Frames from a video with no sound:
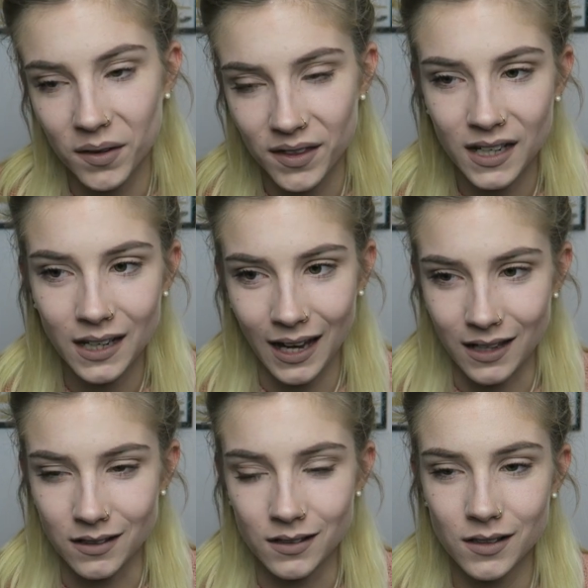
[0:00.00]
But then
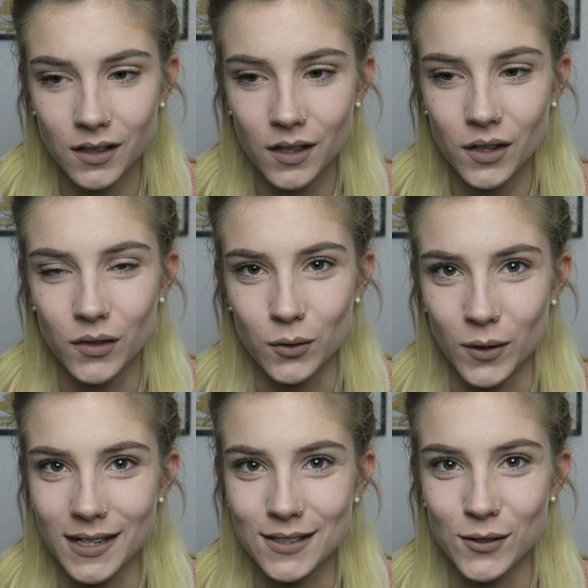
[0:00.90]
again, the
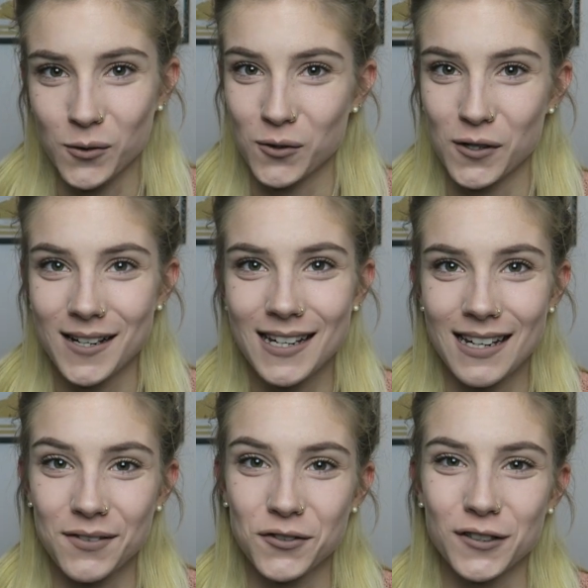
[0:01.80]
grades are already
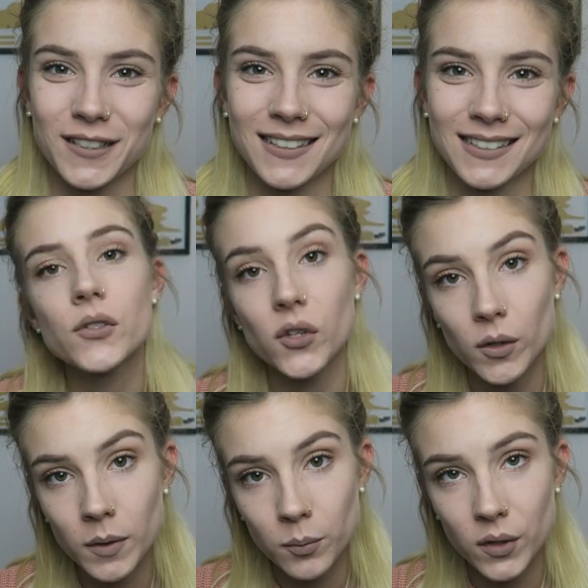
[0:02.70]
given. So
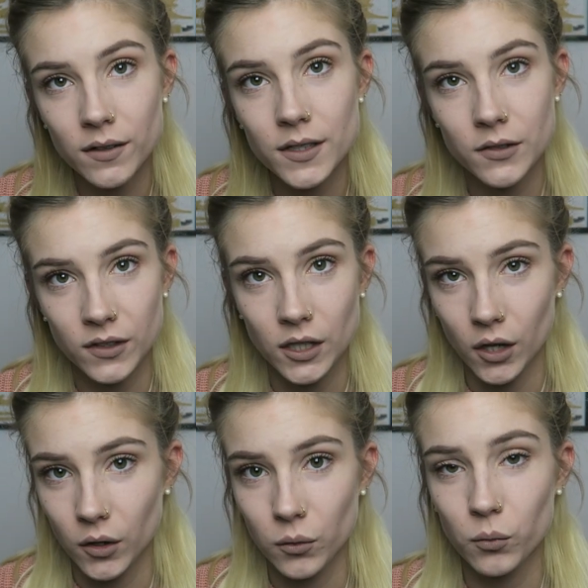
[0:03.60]
in my previous
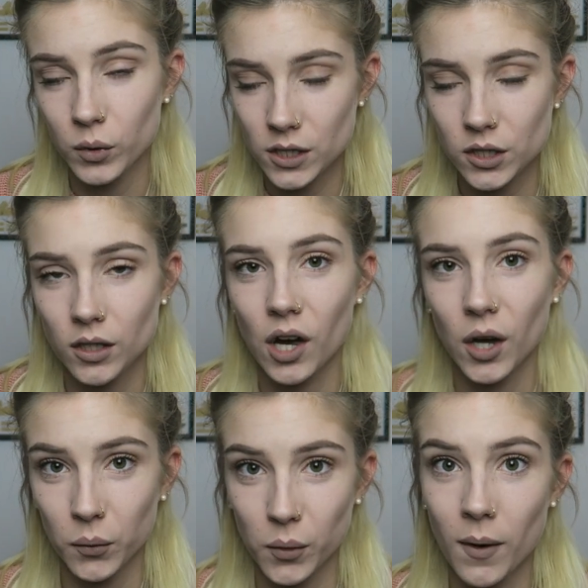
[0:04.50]
video, which
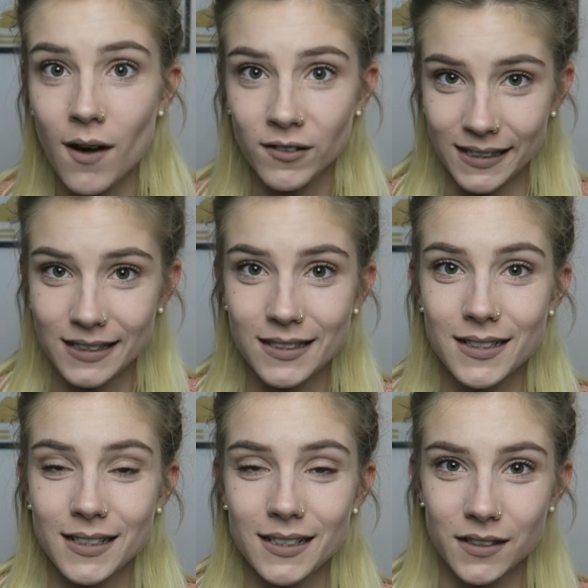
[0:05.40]
I will have
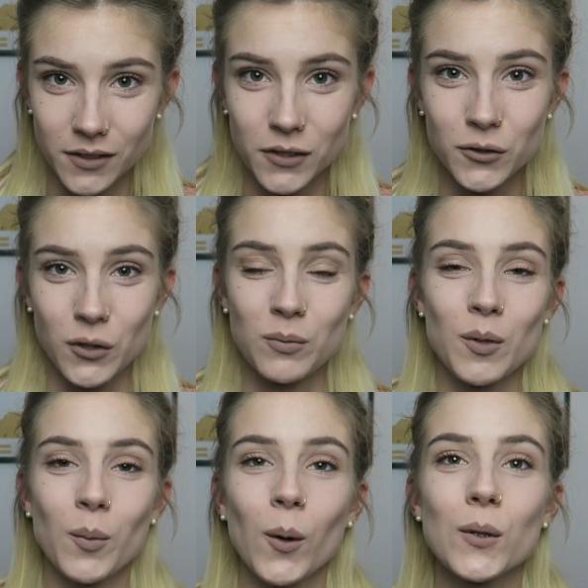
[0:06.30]
linked in the
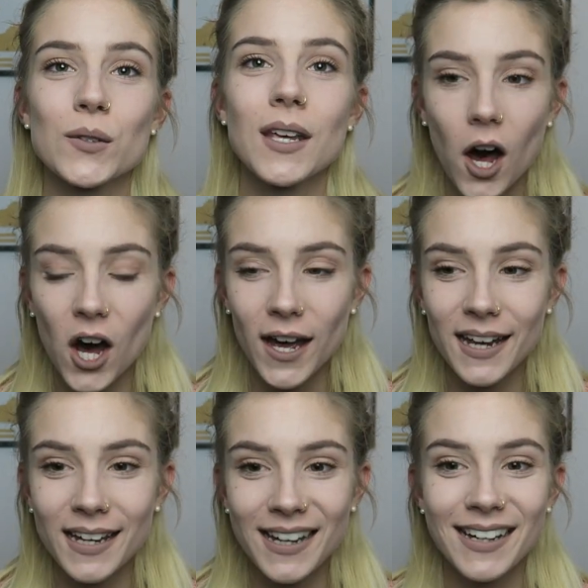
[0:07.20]
description box,
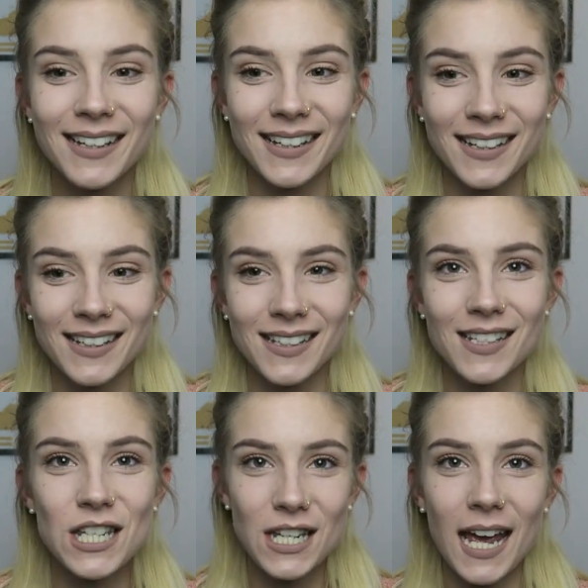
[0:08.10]
I
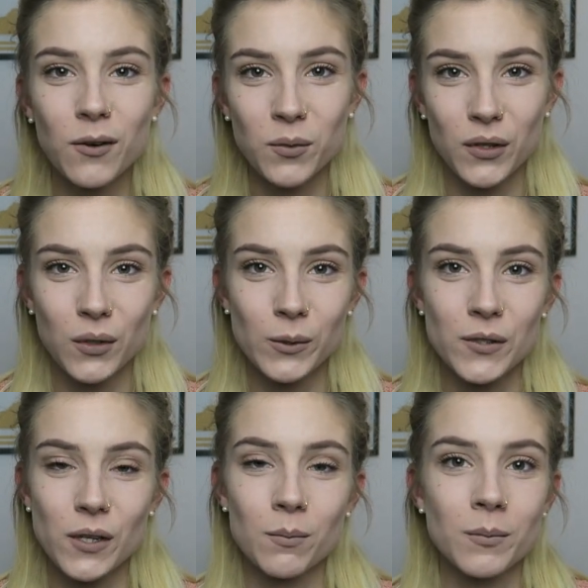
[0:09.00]
shared with you
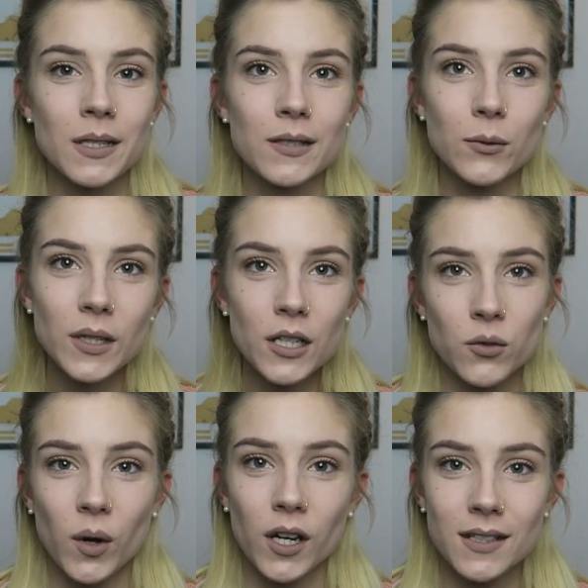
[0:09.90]
some
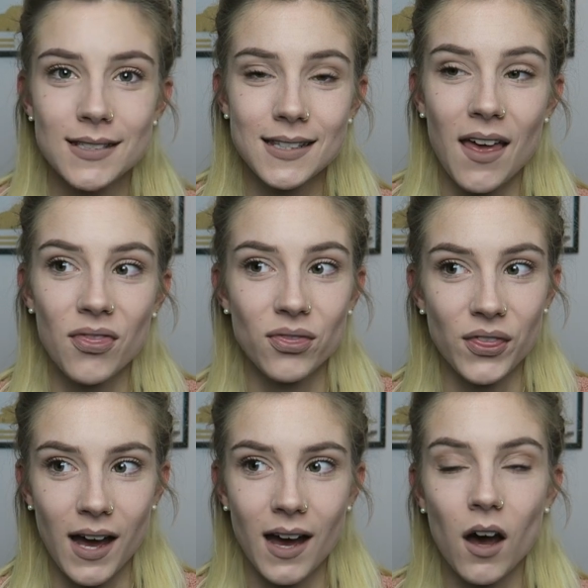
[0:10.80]
Swedish words
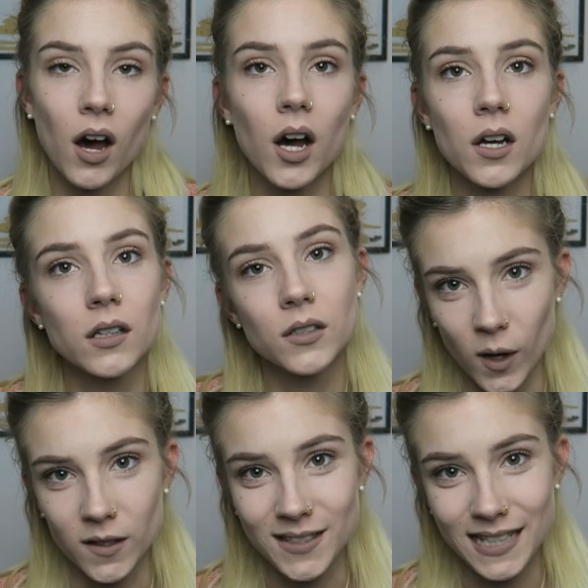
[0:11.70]
that are
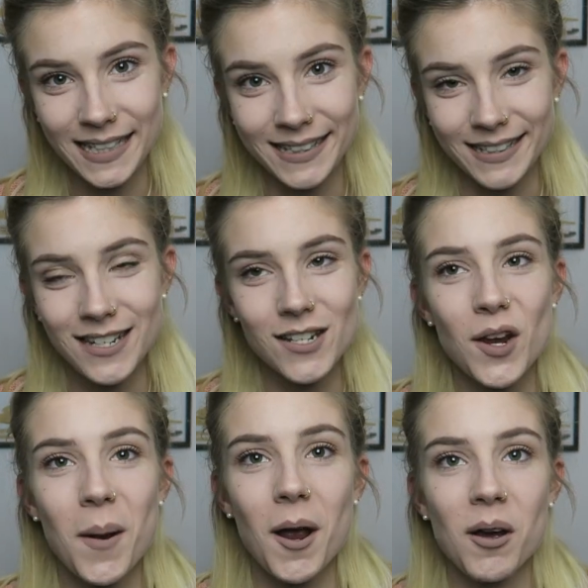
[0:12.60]
words in English,